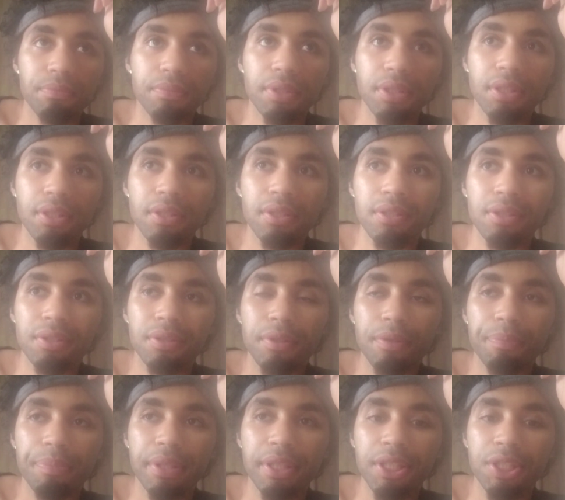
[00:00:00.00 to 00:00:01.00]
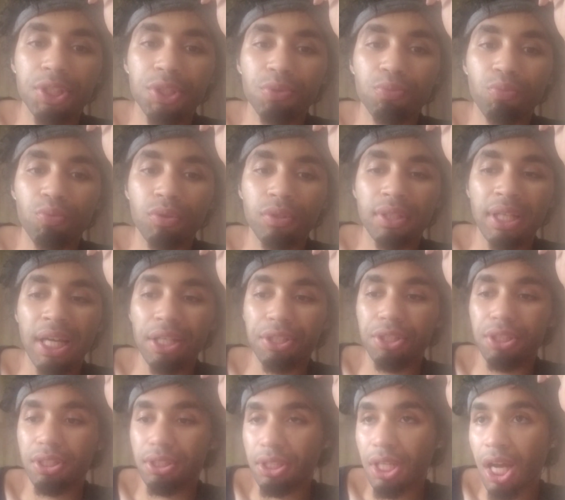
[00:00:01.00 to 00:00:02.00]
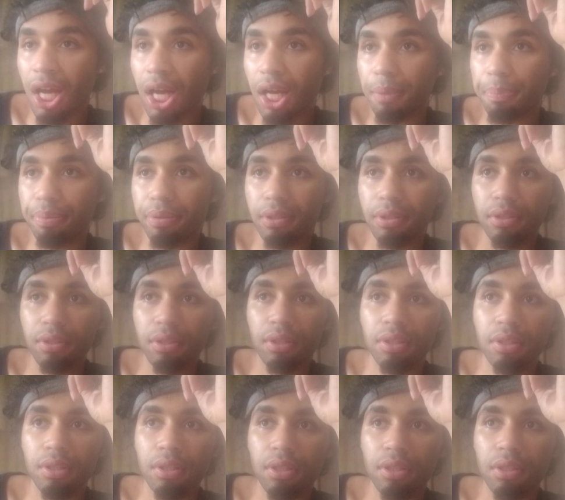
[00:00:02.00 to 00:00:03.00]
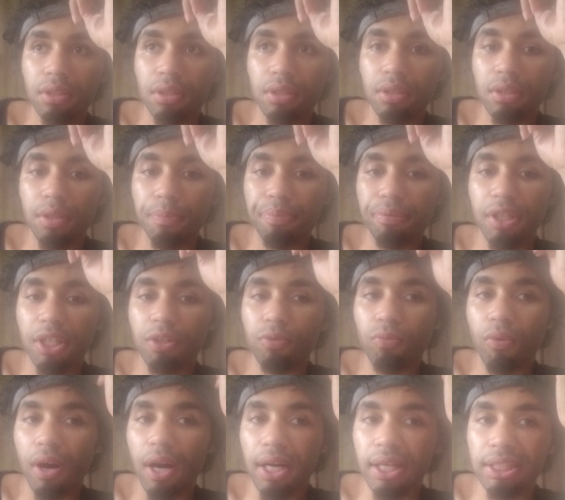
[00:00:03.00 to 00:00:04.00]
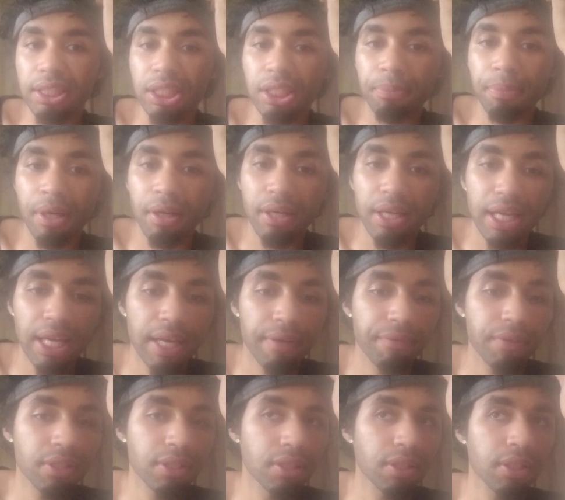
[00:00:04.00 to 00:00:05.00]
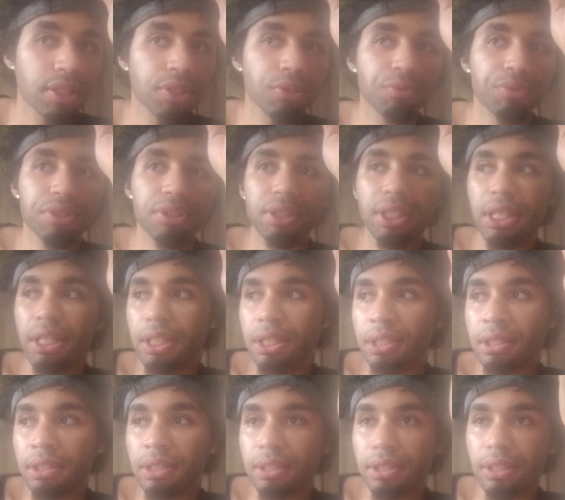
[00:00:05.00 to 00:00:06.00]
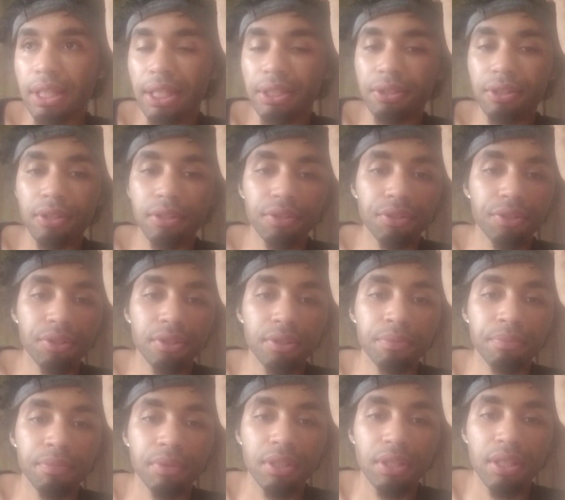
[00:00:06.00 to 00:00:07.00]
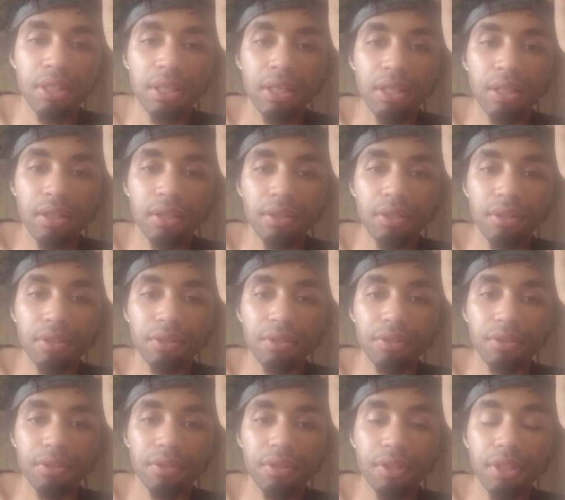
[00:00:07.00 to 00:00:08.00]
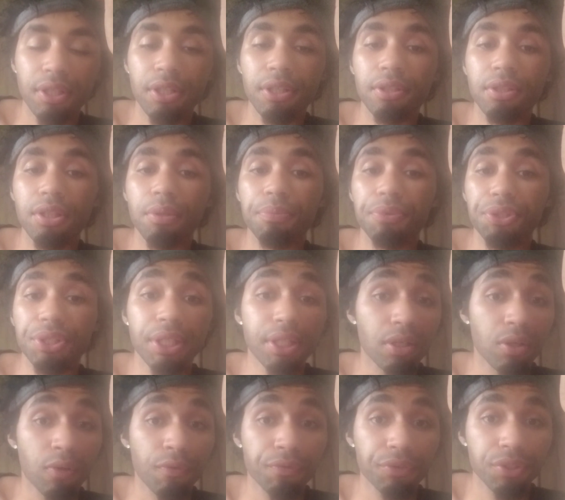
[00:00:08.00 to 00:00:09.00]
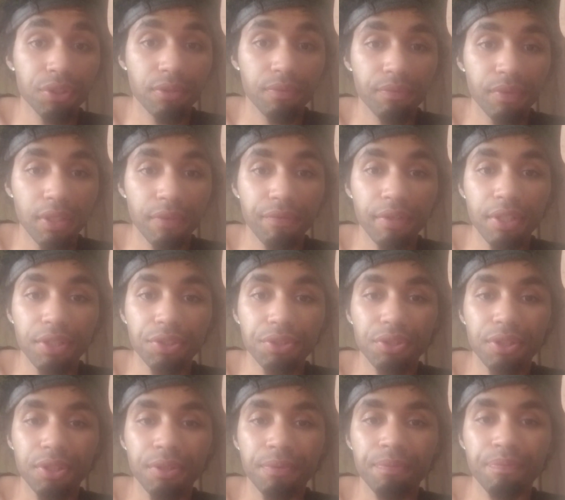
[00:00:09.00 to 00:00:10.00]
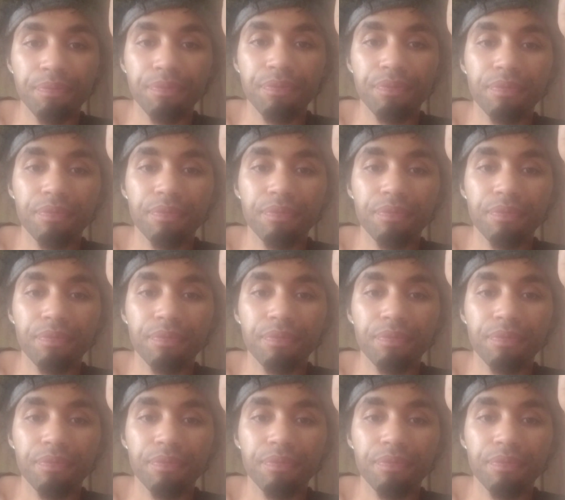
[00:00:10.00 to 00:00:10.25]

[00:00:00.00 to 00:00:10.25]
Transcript: because the biggins will not stop complaining, whining about every little thing that's hurting them. They're hurting themselves, if anything.